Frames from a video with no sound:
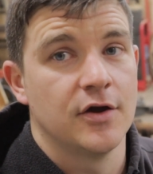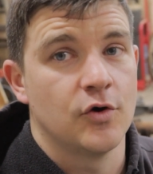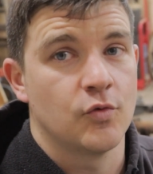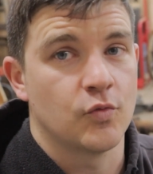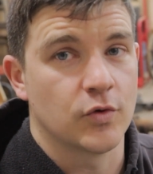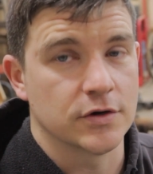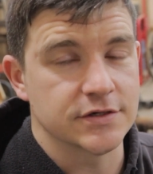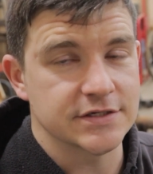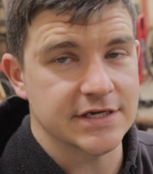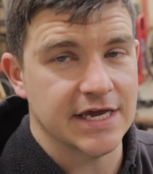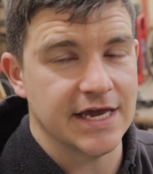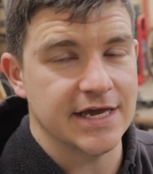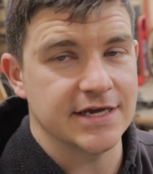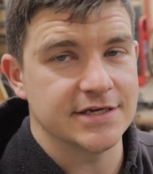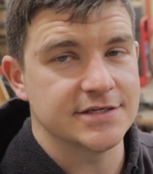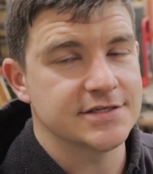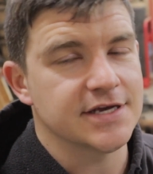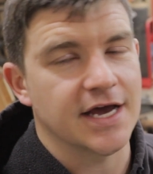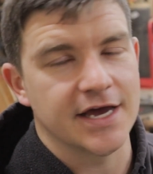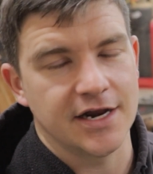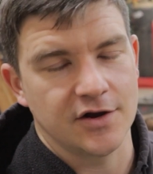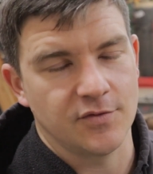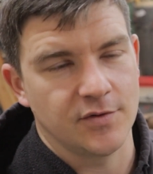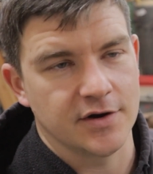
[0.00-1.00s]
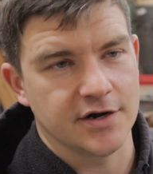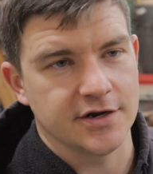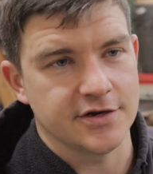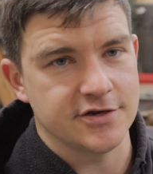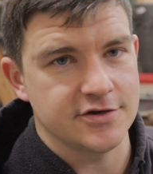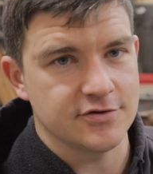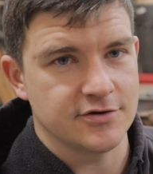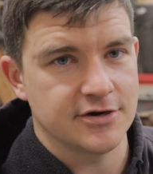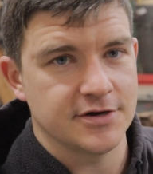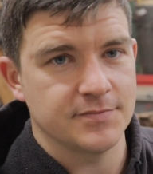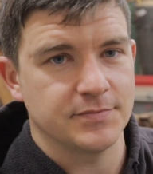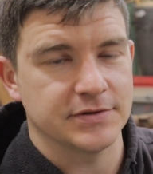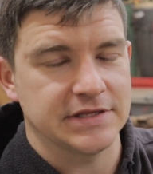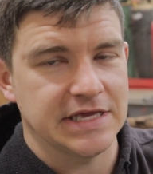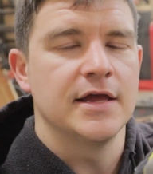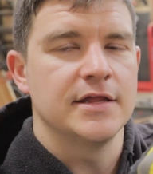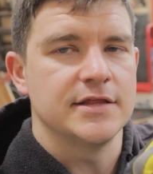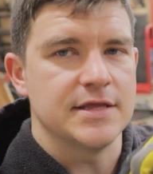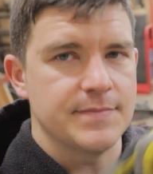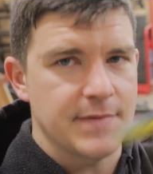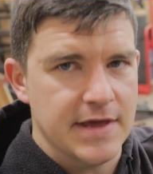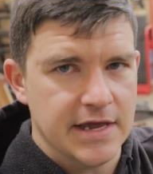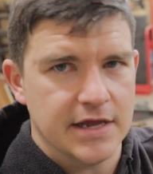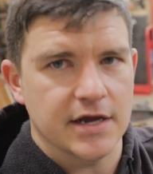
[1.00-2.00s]
Worst case, I don't want to do it, but
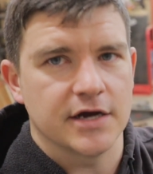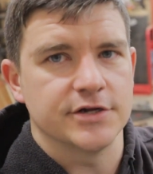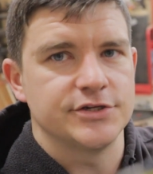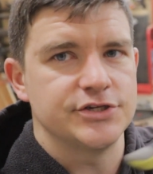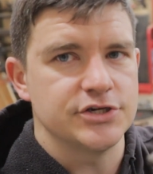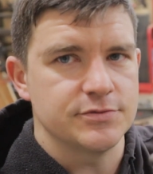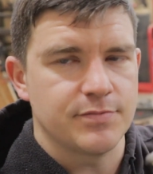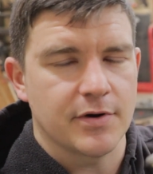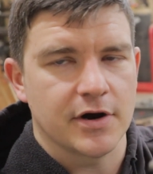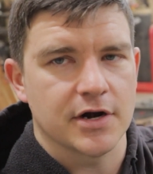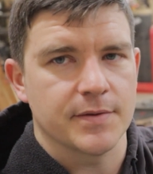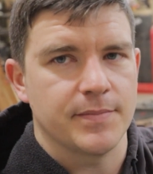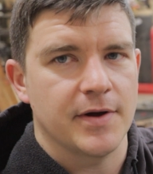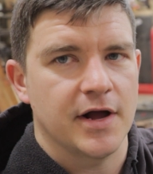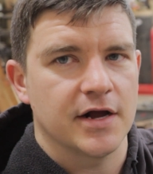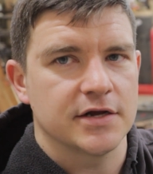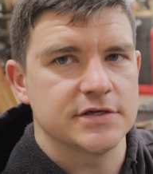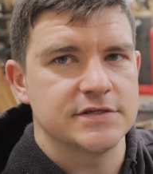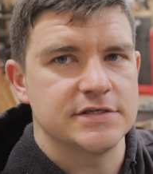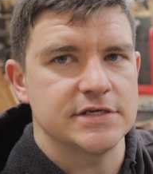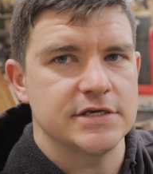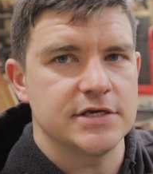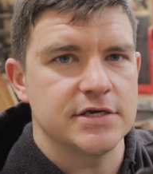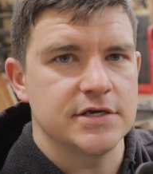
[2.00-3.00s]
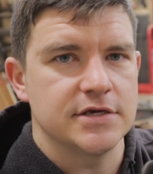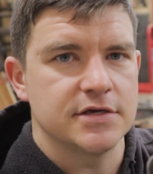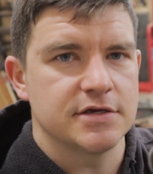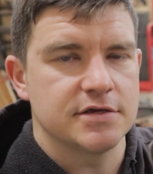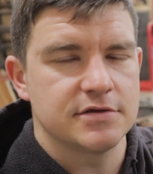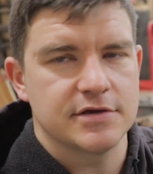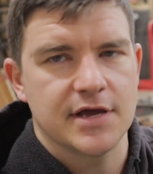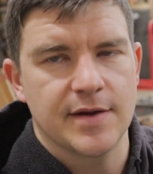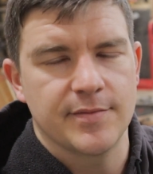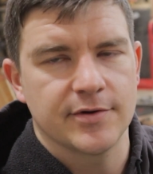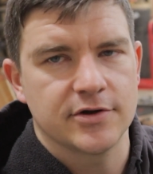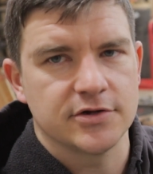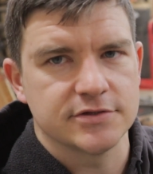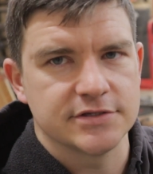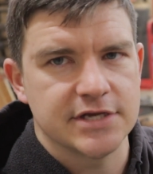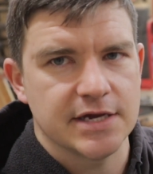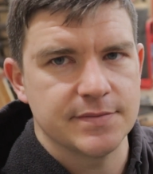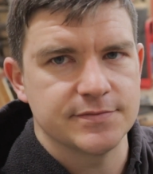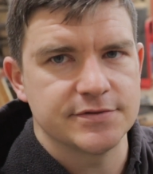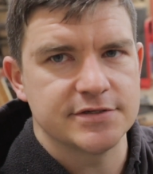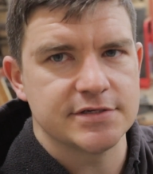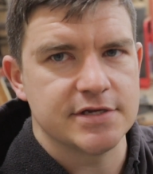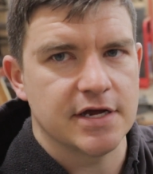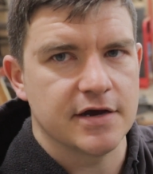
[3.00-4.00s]
they make a two-part epoxy chemical
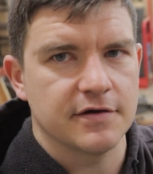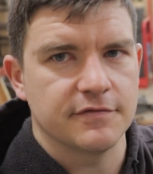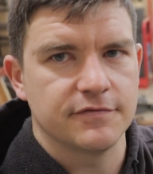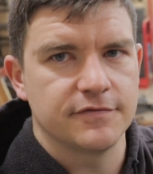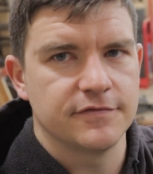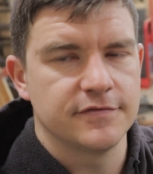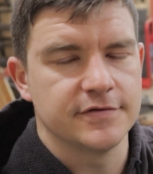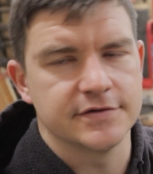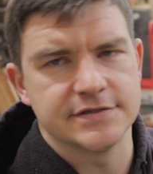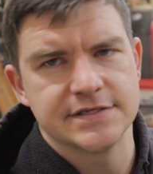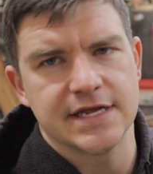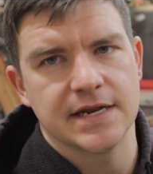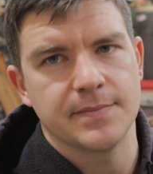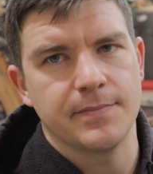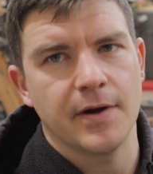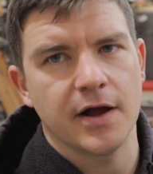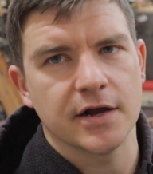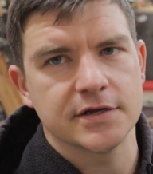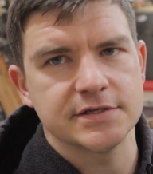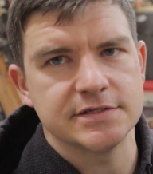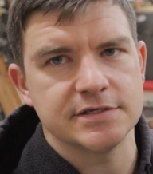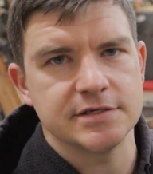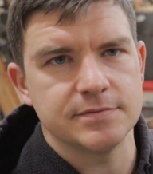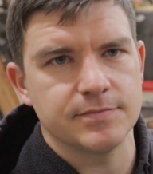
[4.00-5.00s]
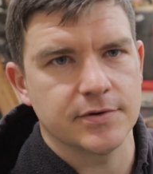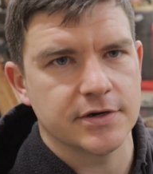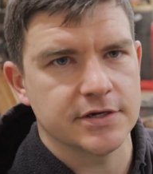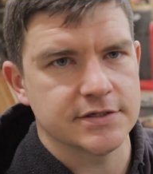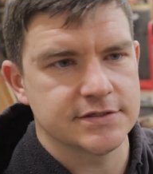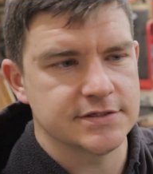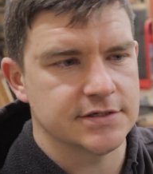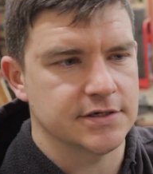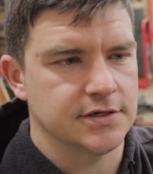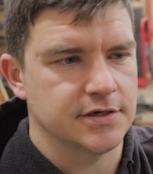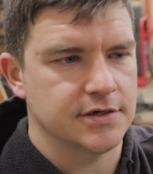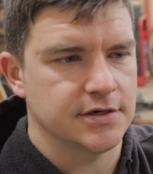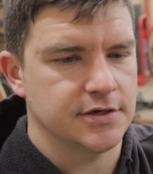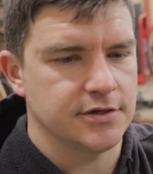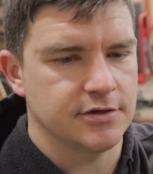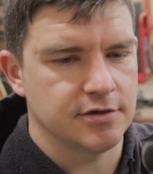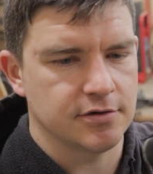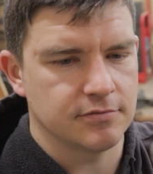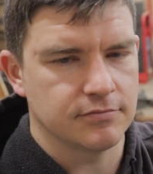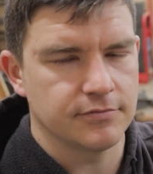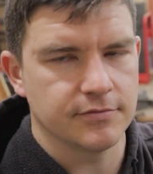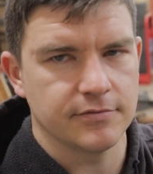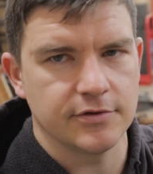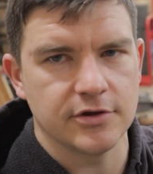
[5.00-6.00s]
type stuff. It's not epoxy, but it's
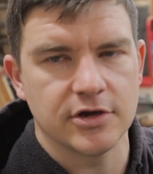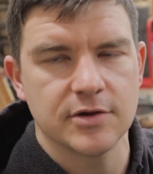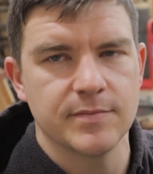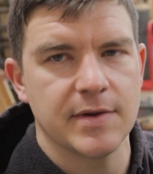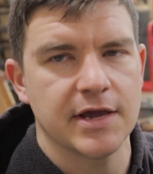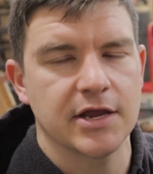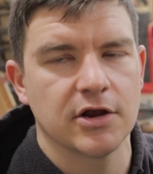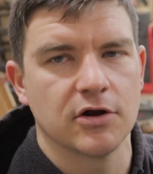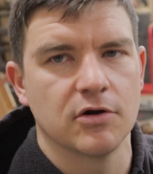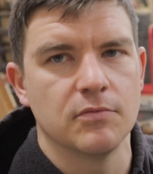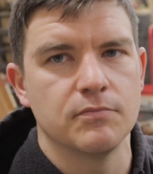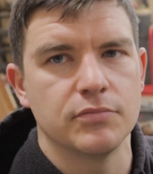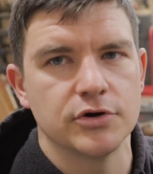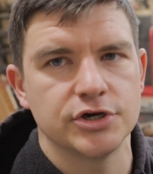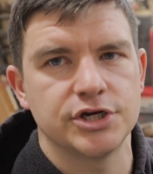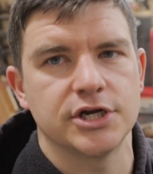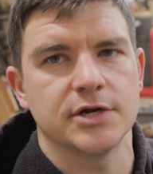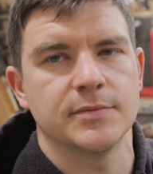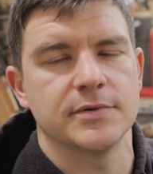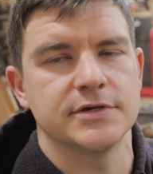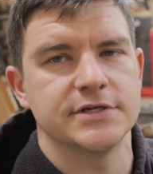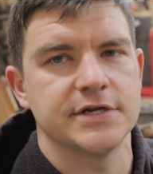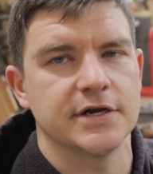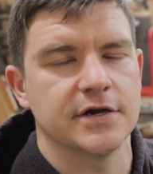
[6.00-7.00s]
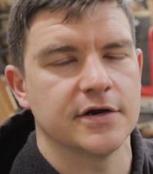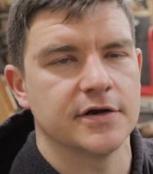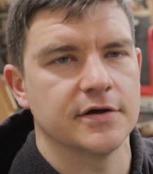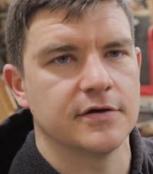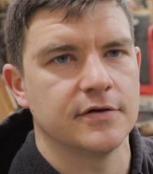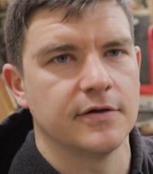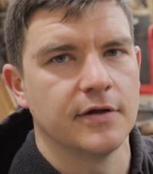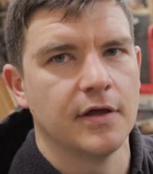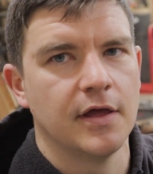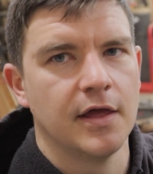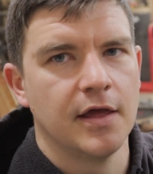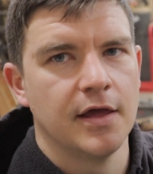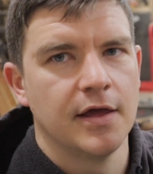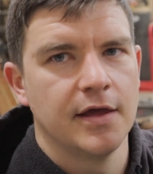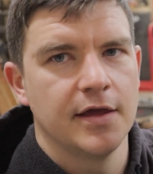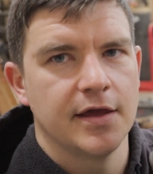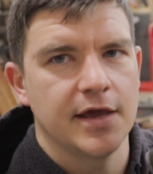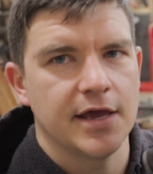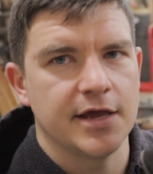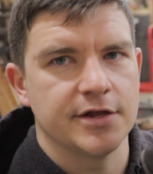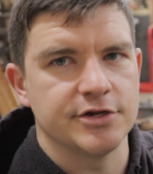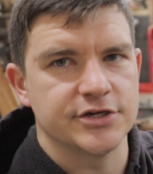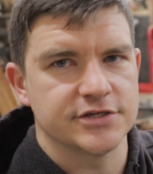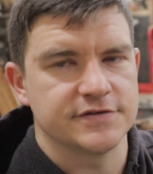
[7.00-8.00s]
you can make your own bushing material
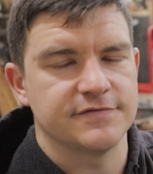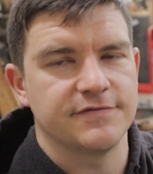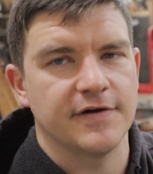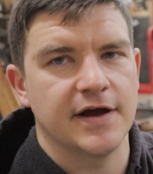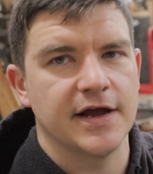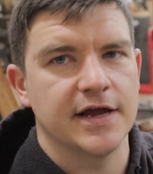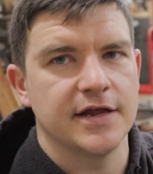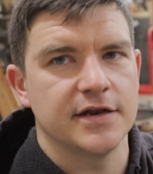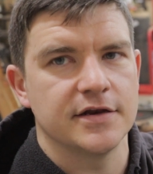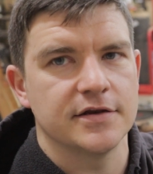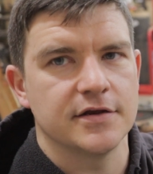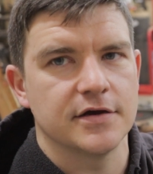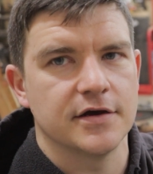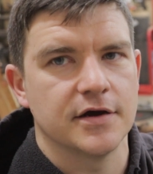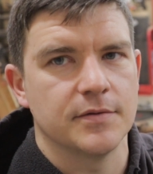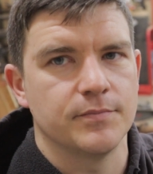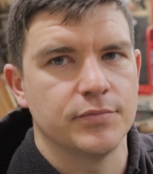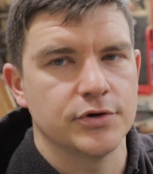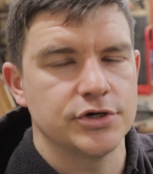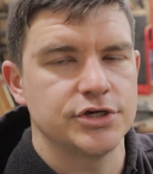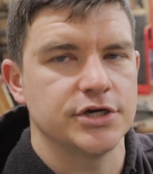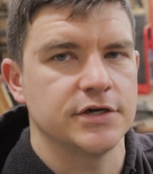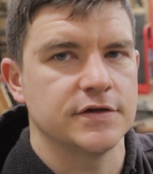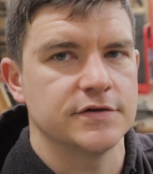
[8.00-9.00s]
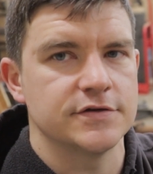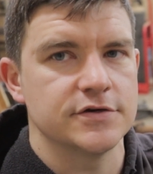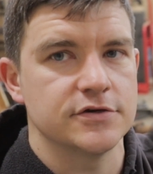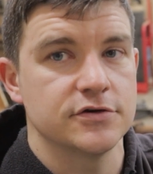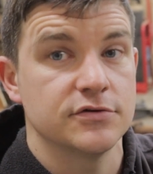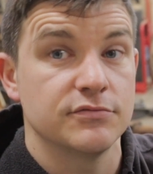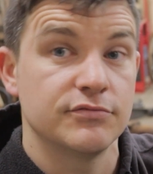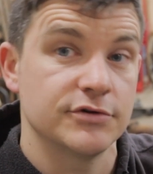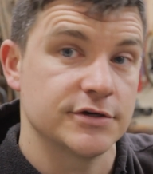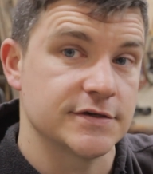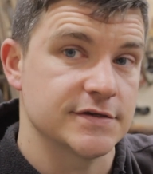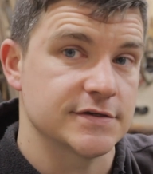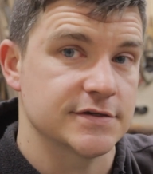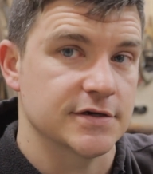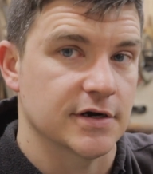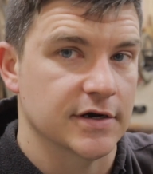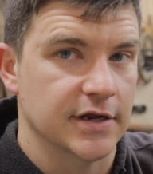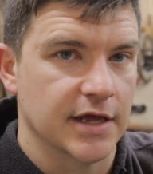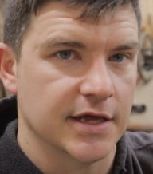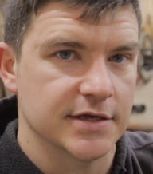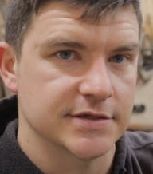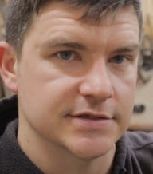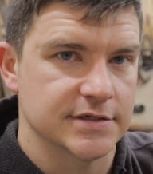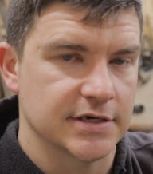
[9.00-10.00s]
and just find a bushing tube, which this
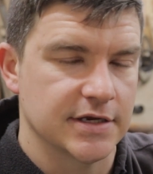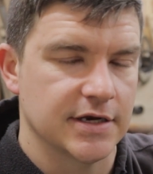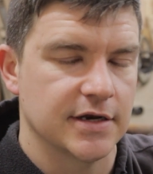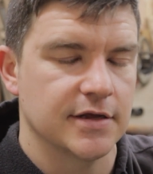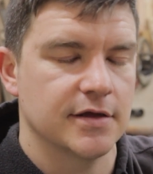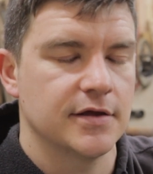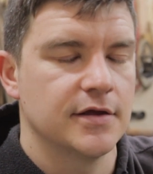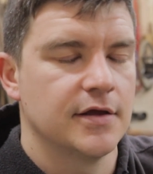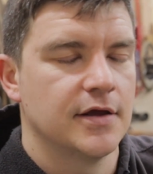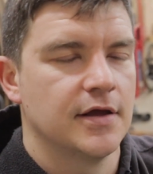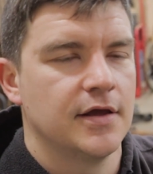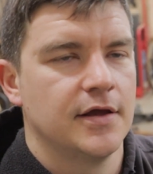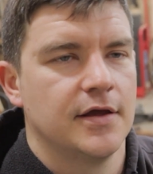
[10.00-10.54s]
already has it in it.